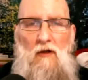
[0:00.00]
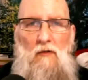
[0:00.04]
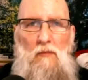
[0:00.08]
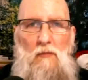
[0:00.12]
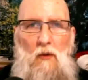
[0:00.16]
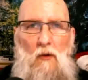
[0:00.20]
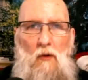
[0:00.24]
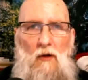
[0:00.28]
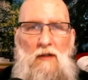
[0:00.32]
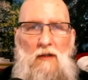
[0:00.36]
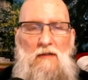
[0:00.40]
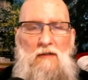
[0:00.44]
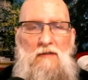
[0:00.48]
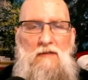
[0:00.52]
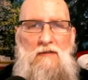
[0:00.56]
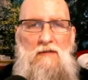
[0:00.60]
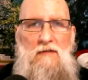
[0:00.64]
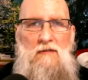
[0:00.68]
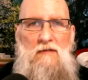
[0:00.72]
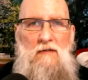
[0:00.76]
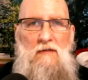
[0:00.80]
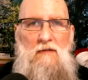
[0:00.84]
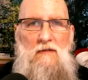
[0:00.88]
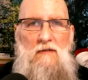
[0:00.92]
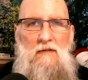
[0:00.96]
points.
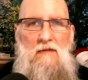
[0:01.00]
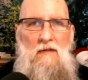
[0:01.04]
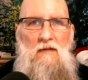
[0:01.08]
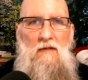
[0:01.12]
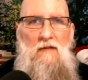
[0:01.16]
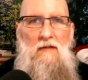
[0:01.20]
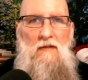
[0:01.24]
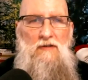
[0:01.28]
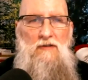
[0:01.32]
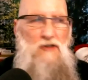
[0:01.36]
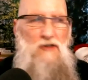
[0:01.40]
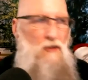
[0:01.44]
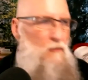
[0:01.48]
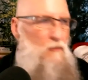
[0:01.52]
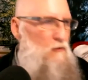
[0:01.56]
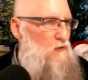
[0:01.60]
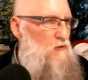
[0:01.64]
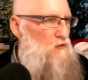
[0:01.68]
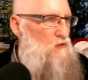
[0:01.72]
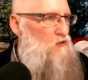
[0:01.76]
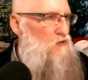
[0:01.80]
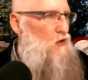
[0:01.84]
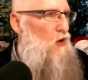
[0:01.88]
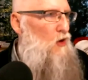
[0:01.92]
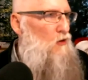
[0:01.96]
It's not about
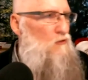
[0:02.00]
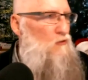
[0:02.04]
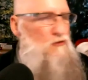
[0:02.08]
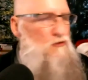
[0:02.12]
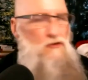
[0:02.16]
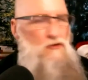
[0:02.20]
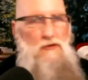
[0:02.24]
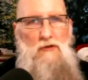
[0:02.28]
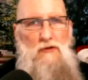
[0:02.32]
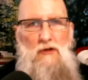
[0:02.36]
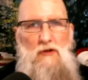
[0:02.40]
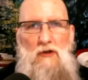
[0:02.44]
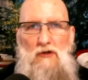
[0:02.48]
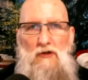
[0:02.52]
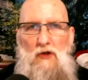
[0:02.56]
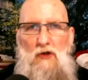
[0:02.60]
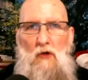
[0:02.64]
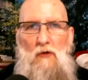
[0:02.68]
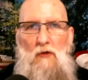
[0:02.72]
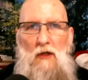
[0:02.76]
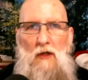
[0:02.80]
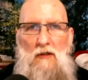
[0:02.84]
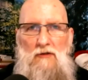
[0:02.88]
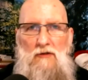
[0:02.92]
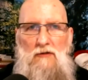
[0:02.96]
the dollars you
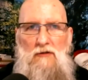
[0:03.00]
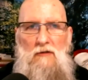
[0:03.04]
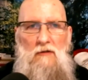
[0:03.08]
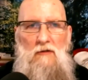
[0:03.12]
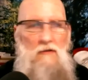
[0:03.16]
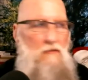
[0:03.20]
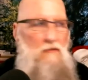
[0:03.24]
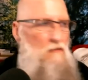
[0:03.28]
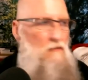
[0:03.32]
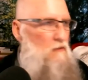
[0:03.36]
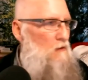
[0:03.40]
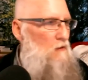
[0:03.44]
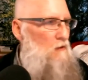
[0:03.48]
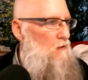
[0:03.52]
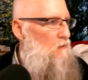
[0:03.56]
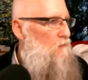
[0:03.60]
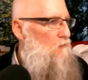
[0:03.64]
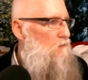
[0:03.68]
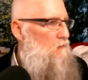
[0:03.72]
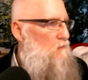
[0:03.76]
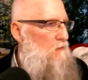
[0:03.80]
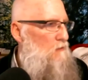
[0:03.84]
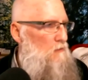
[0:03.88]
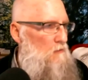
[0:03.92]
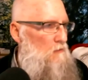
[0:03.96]
donate to,
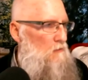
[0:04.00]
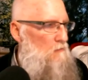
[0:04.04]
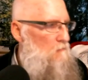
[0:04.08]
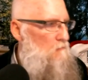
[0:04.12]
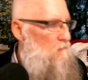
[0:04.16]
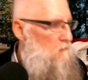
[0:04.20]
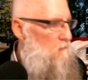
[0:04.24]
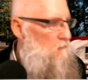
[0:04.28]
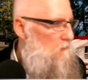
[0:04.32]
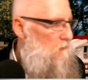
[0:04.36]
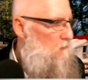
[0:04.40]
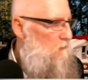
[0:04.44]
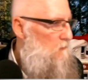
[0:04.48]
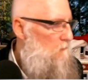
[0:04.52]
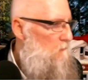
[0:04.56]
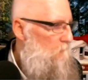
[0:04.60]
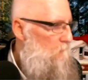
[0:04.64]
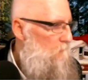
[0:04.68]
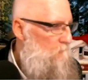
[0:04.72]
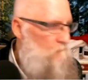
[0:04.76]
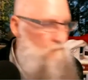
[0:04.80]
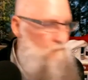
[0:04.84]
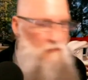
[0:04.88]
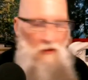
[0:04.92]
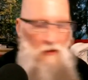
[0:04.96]
the
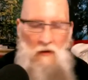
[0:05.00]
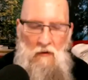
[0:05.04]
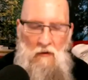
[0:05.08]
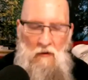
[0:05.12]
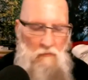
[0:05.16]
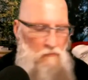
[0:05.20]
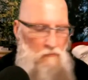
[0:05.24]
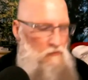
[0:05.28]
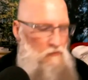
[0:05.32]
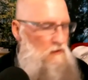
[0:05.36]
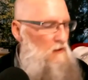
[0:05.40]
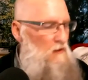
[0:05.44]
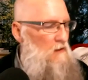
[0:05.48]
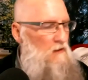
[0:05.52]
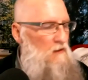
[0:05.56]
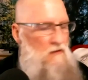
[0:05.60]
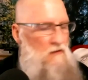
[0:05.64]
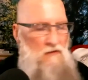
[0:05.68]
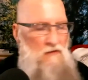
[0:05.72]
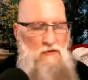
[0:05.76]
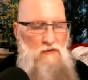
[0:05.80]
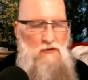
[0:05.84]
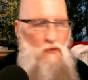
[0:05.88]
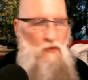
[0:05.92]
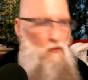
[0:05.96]

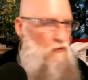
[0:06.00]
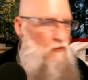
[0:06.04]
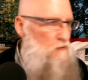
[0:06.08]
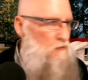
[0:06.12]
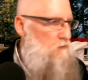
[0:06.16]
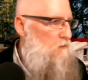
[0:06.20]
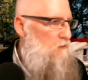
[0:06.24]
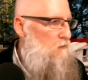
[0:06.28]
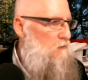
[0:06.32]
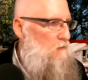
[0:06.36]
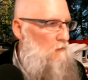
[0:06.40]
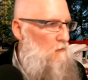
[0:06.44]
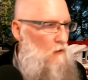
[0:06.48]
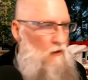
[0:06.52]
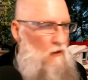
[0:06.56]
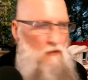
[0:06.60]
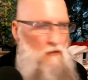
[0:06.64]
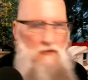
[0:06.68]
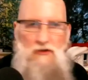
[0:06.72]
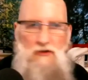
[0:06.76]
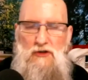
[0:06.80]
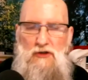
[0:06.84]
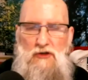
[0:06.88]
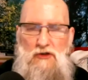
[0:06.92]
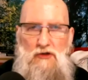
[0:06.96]
Gideons or to Heart
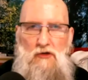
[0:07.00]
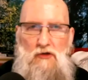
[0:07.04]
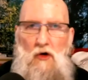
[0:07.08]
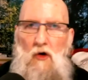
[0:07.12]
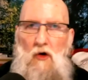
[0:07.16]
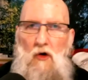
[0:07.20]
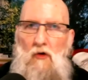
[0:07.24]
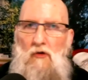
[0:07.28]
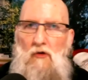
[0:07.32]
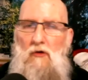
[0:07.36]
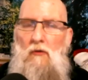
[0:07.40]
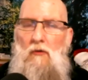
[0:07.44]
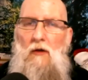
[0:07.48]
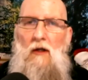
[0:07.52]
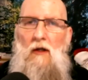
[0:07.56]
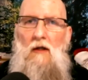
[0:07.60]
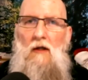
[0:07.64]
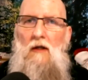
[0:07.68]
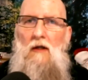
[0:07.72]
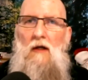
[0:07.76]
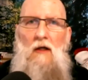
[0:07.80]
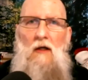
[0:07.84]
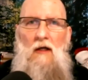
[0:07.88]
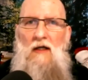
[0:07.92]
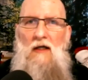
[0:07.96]
and Stroke or what.
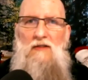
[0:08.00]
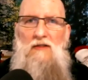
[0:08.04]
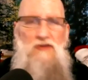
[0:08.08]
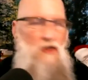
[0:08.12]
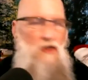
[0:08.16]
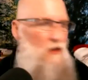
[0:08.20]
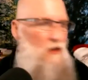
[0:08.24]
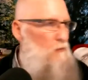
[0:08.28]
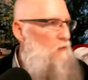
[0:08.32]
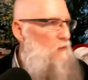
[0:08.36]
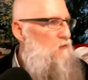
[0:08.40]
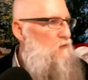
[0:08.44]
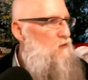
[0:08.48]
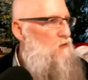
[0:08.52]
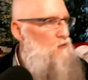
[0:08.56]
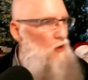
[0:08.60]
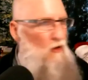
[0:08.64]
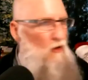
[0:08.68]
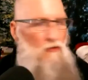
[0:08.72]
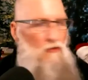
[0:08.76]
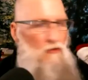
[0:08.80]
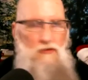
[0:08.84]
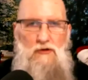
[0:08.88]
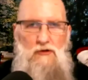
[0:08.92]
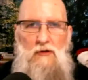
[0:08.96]
It's not about the
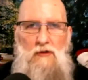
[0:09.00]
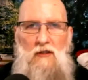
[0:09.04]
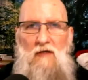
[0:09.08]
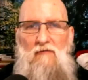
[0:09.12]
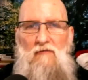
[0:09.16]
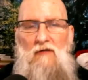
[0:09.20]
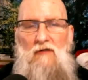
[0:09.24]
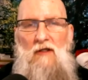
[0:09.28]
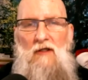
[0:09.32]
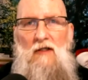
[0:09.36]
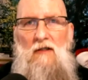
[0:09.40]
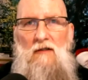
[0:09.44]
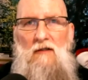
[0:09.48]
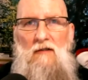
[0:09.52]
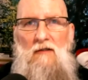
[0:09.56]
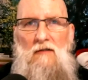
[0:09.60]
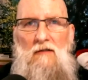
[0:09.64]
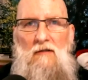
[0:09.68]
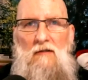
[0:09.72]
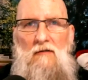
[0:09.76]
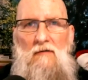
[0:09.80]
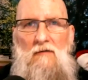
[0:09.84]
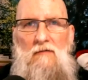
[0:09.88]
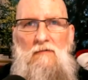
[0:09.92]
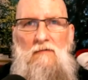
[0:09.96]
dollars you're giving.
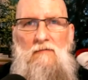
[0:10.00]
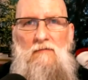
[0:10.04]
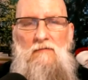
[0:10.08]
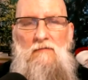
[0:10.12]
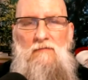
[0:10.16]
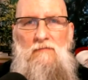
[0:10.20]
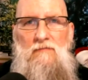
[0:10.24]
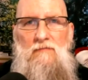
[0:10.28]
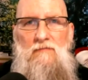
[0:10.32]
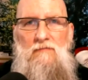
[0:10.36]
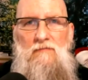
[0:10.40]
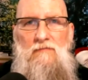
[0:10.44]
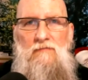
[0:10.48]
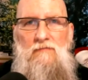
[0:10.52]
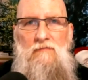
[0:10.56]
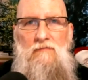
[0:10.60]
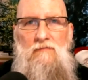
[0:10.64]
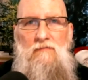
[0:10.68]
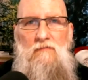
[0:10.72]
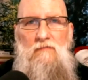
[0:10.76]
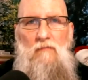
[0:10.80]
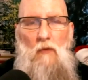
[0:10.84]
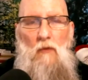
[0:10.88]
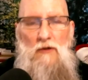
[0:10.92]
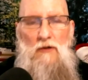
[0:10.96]

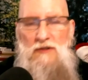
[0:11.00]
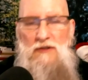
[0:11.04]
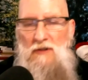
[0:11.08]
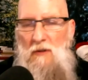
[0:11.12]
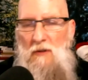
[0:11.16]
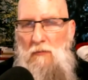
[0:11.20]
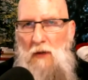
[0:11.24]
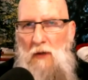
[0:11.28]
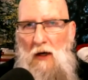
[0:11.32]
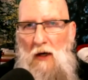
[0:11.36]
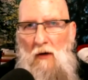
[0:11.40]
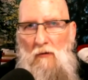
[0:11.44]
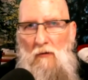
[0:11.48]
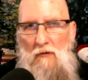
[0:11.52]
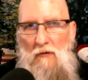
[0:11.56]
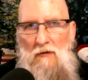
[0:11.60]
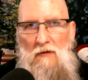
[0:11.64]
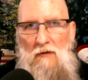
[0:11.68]
What's it about?